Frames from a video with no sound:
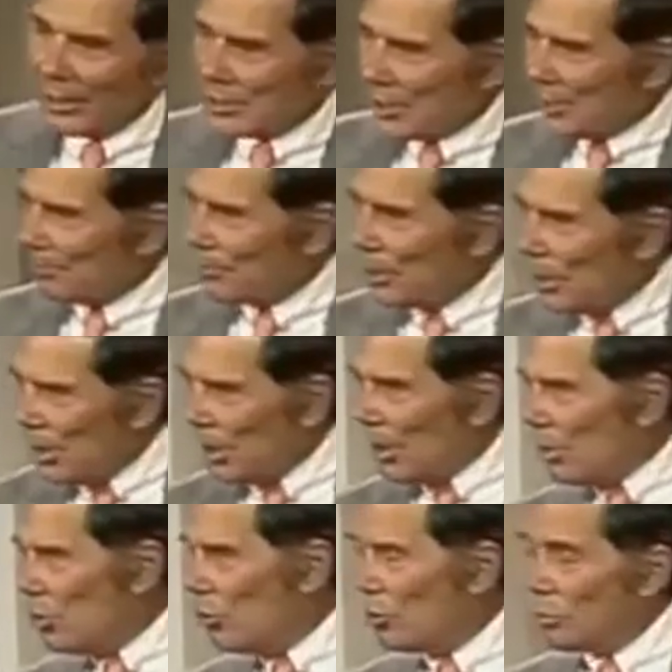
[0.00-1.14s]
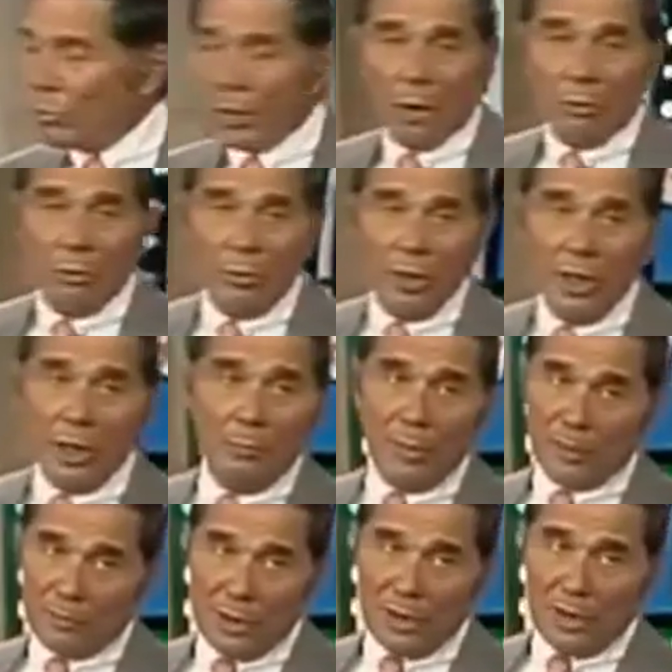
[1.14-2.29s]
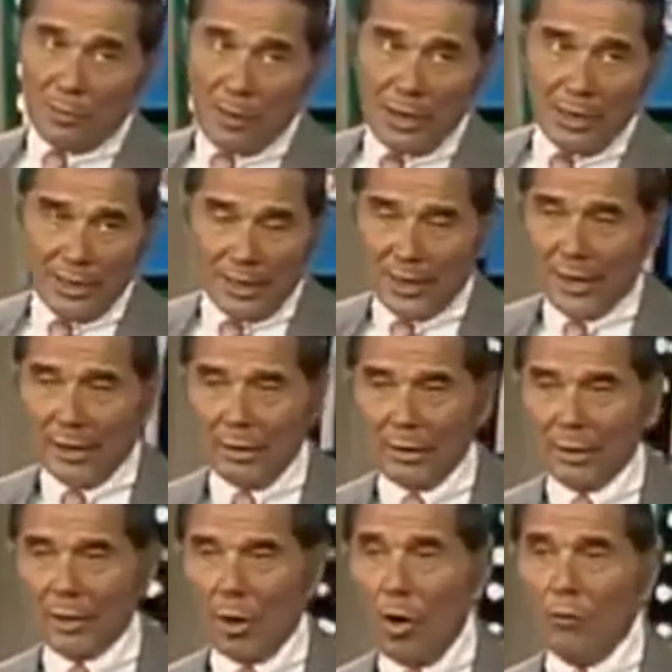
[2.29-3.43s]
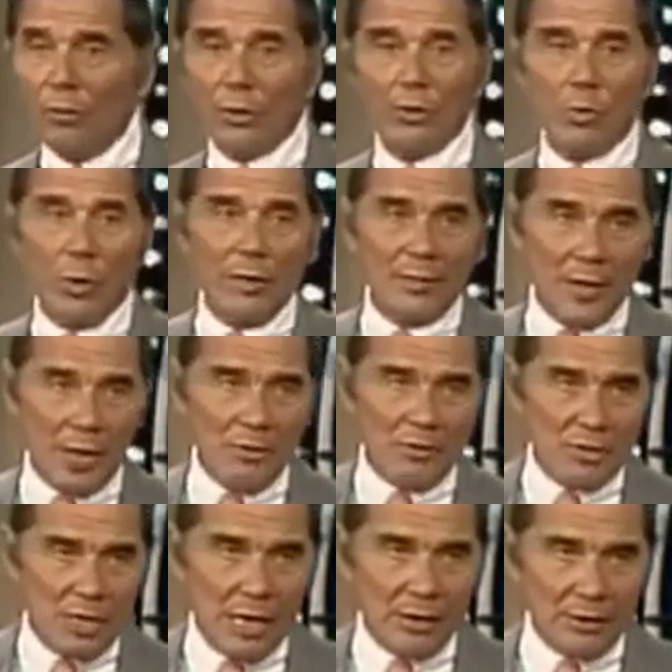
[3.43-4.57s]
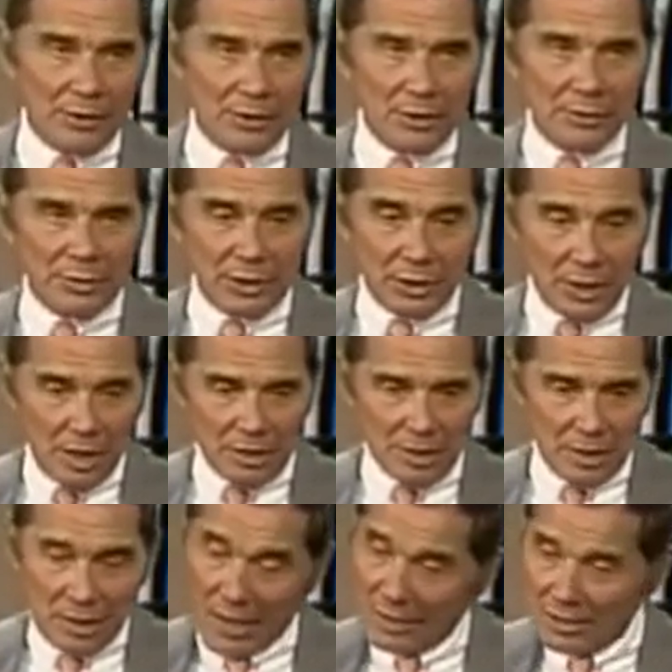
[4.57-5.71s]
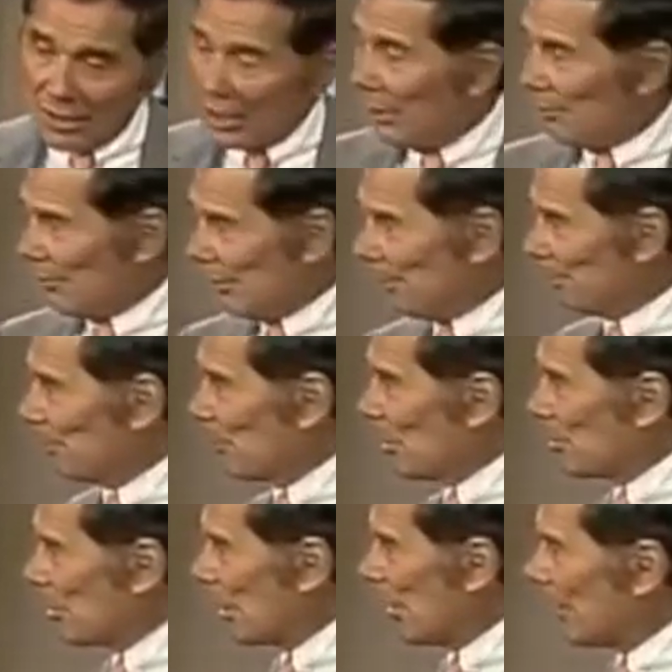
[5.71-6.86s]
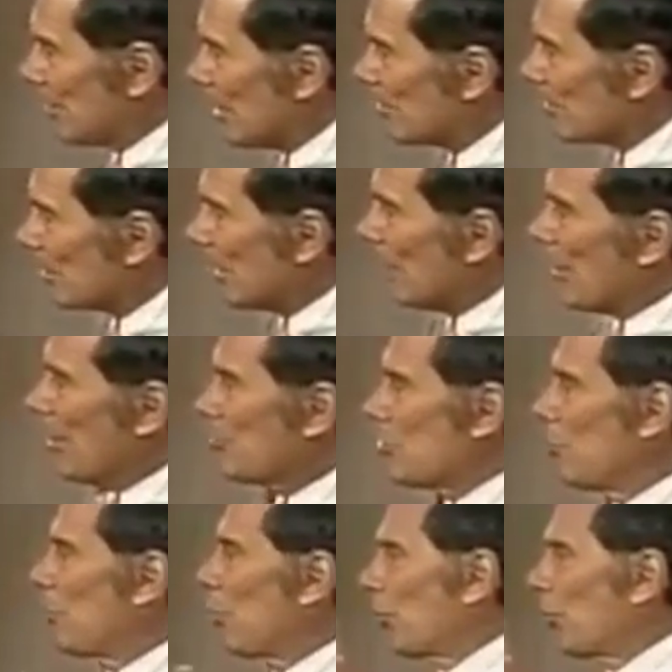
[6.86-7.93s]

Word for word: Lindsay. You could win a real big bundle of money here, over $20,000 if you get lucky and skillful. A, it takes a combination of